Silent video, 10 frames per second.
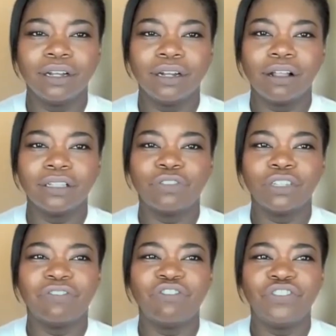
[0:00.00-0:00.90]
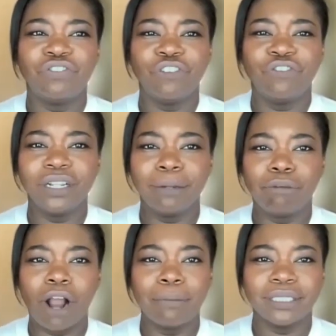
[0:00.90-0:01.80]
Look at all these fulfilling
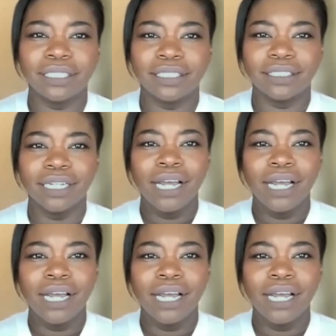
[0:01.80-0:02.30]
promises.